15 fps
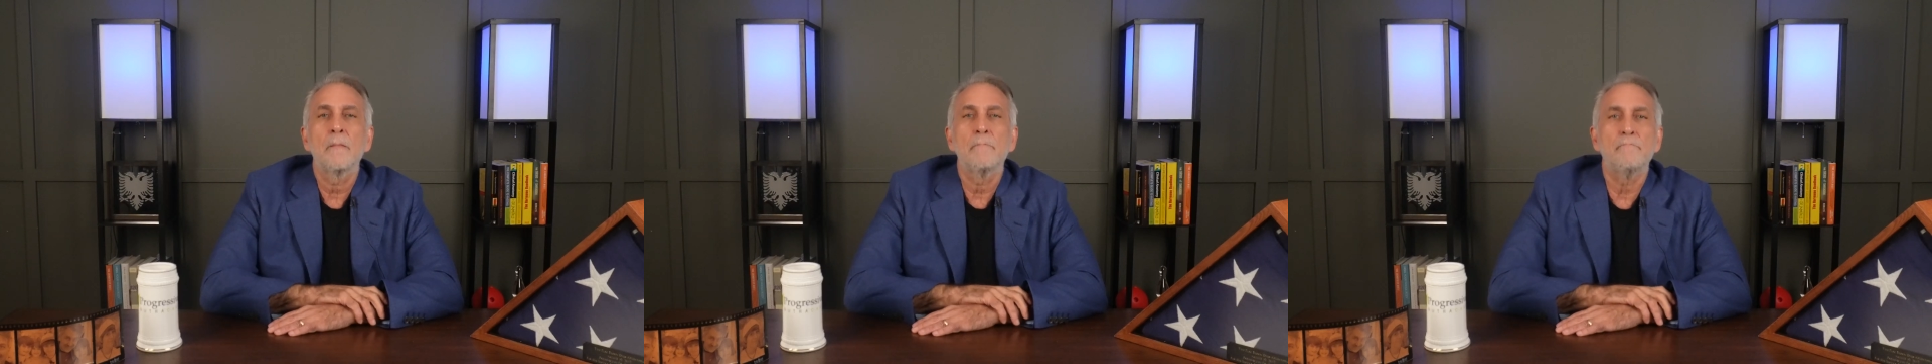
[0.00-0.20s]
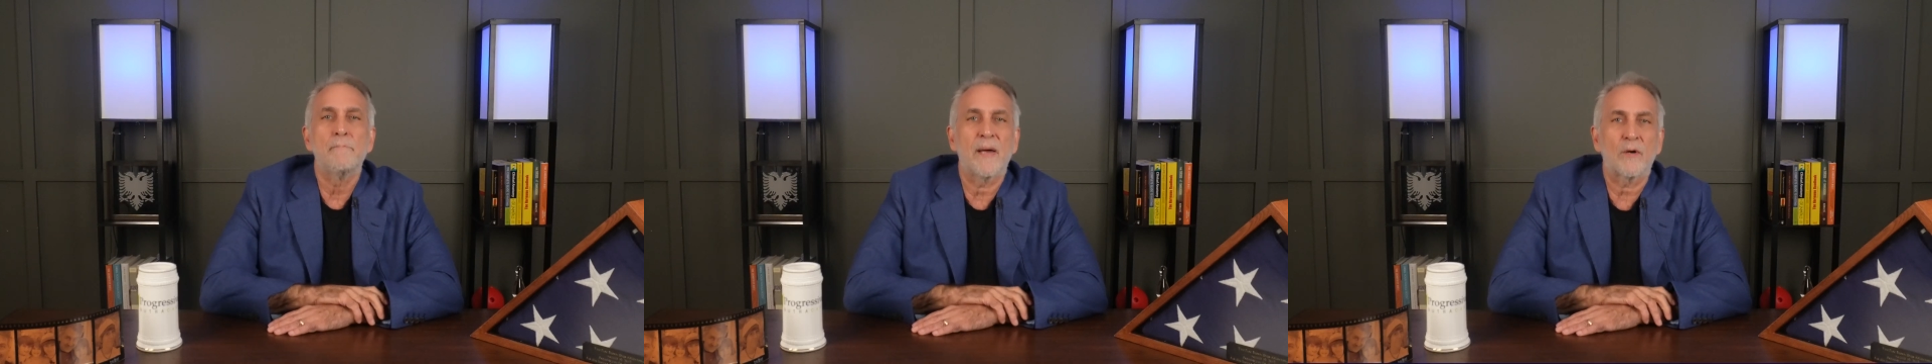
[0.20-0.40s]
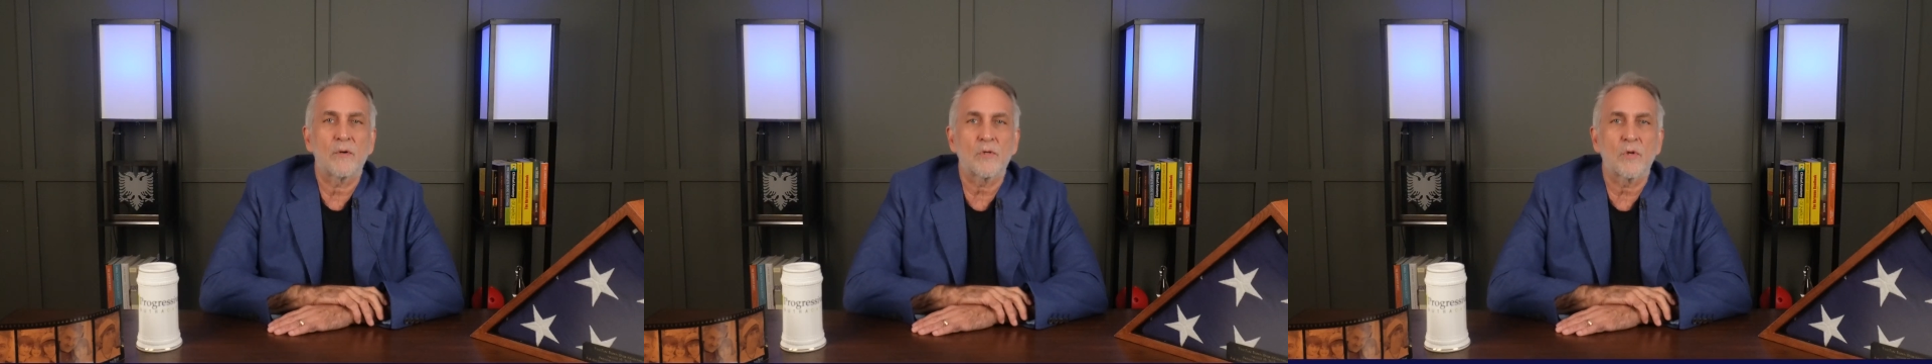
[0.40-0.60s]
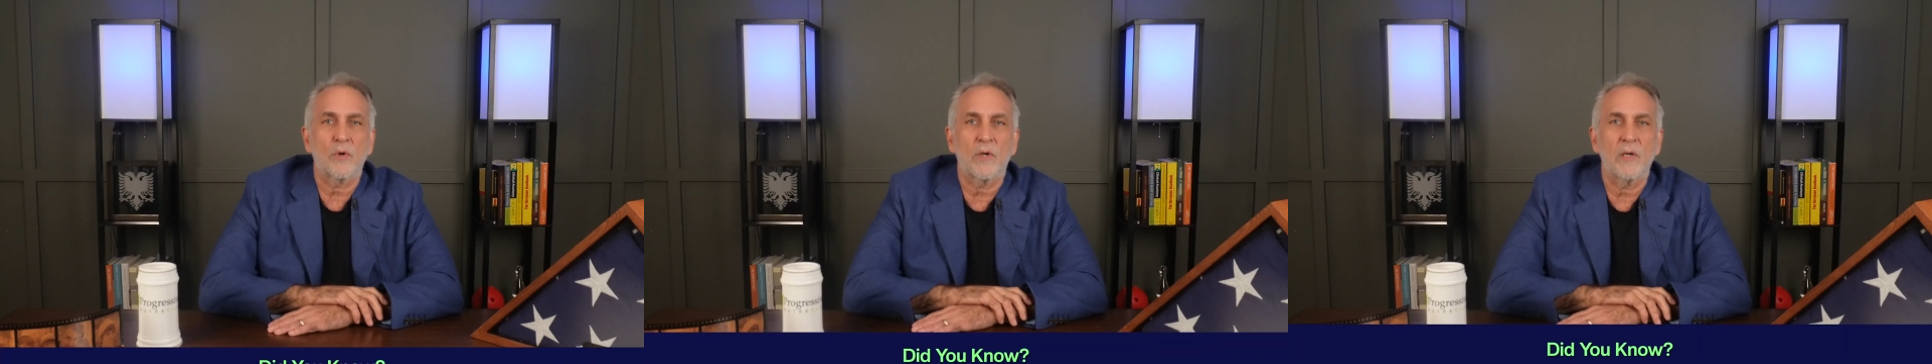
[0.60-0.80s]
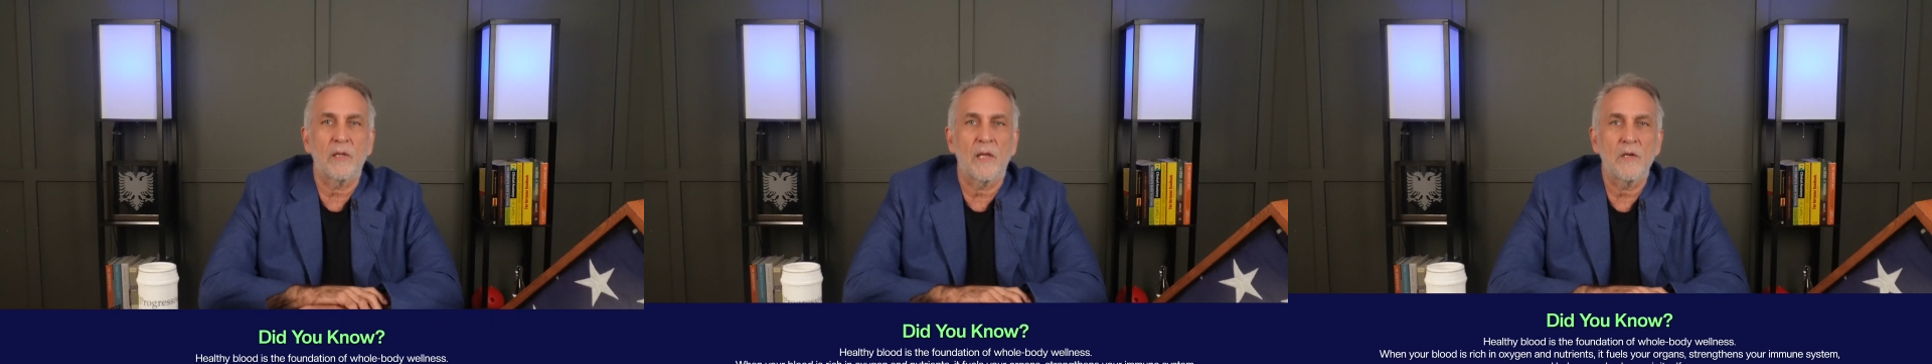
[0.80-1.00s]
better
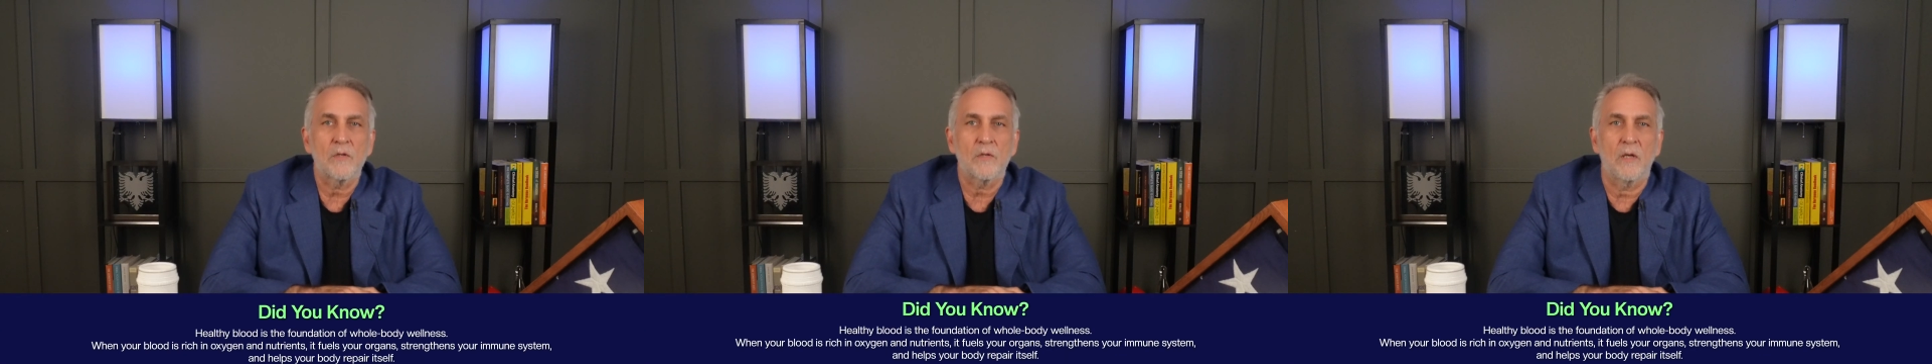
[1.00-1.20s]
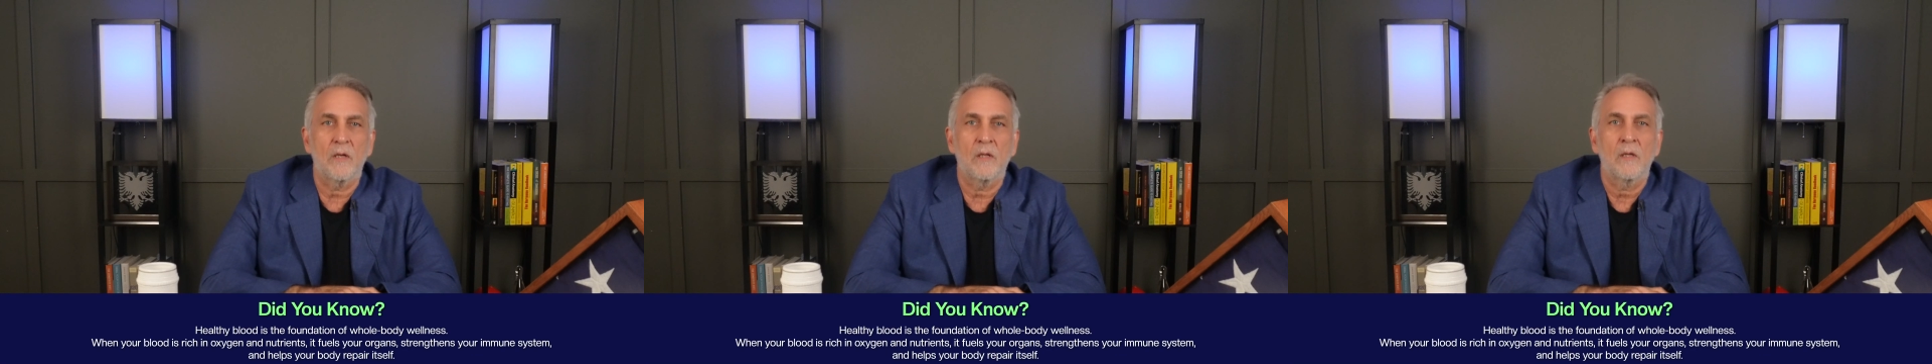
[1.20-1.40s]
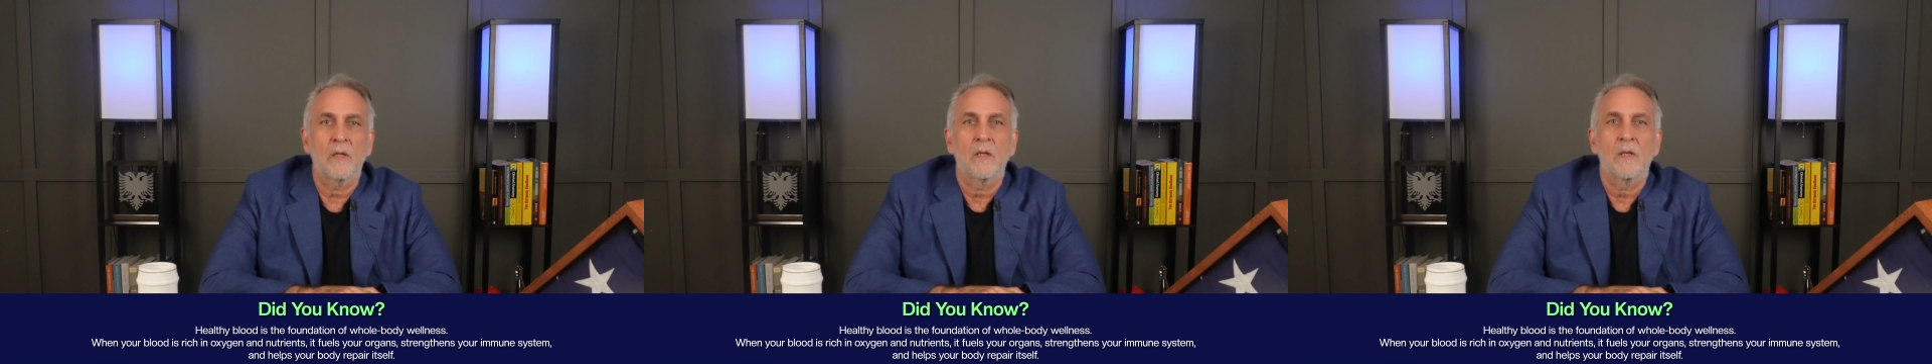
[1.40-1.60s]
circulation,